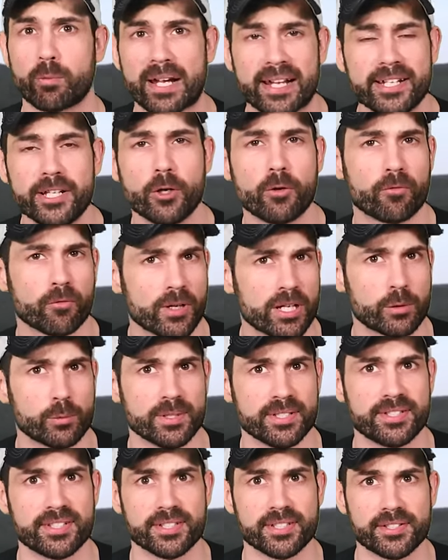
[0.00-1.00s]
radio
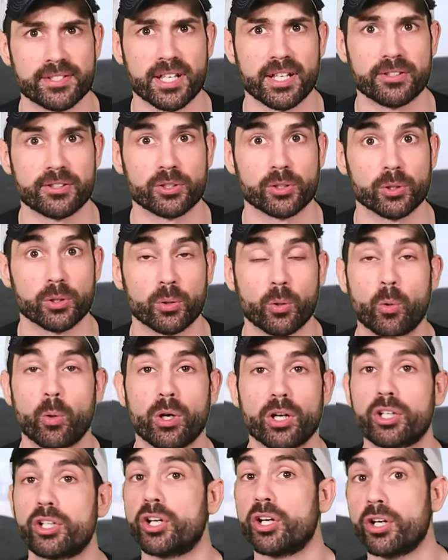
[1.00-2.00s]
frequency sensor,
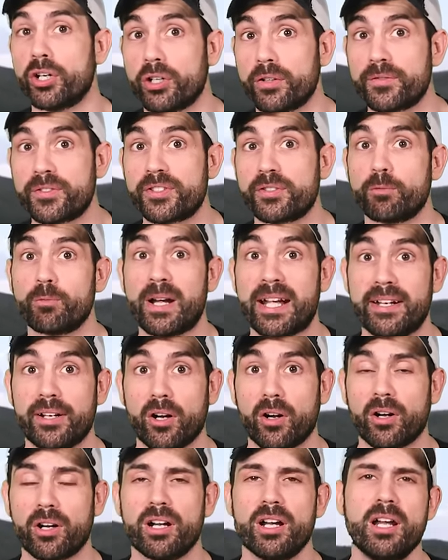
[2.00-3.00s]
or KURFS
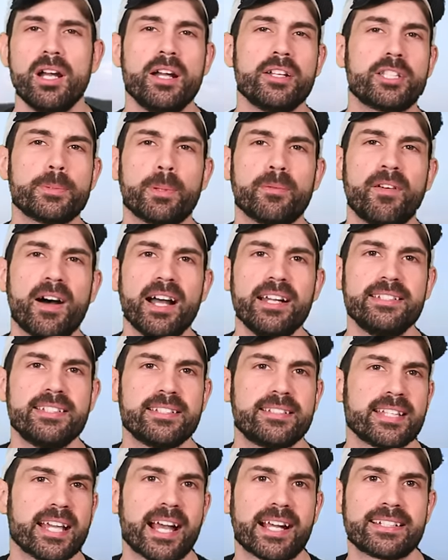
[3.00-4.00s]
radar, to provide
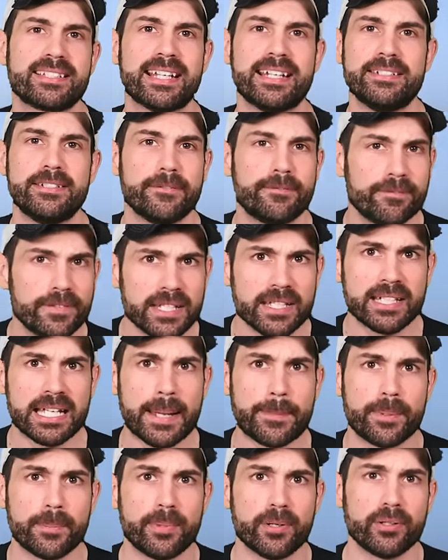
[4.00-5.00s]
detect and defeat
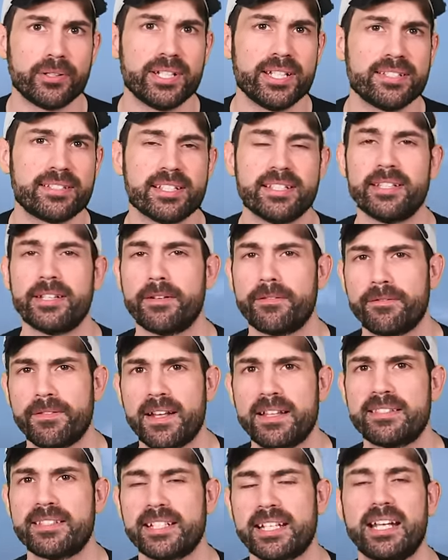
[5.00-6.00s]
capabilities in the
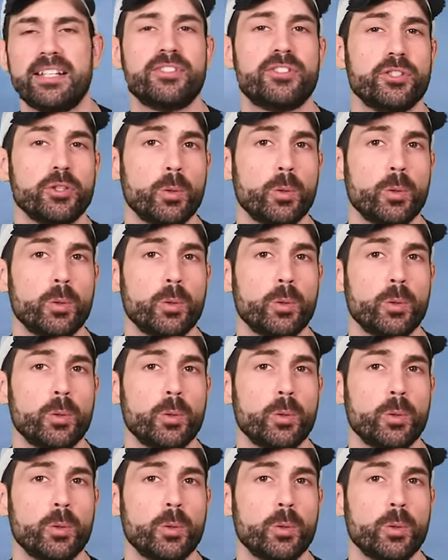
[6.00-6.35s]
defense against